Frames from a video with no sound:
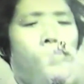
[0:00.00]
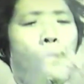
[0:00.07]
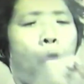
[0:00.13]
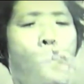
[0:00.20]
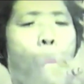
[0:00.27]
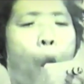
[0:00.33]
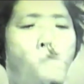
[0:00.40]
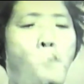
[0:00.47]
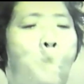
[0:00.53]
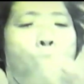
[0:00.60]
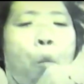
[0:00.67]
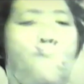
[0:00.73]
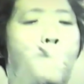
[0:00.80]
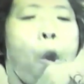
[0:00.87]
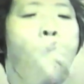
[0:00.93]
all too
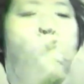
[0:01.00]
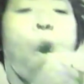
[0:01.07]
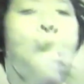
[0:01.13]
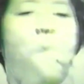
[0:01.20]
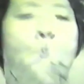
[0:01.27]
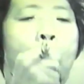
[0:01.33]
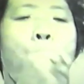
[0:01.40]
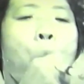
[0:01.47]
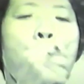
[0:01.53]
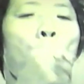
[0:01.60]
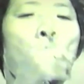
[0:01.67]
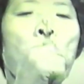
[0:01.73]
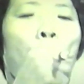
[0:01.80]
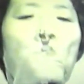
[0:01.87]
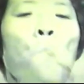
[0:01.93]
characteristic of
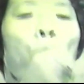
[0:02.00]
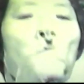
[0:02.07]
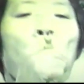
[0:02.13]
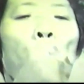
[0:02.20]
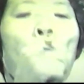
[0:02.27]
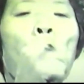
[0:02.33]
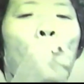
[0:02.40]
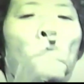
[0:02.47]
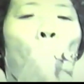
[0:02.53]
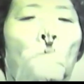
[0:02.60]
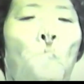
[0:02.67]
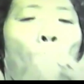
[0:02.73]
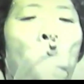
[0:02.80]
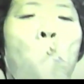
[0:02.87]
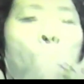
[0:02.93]
organic mercury
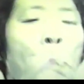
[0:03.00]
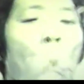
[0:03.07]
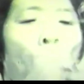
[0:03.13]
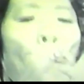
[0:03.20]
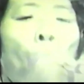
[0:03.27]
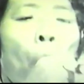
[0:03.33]
poisoning.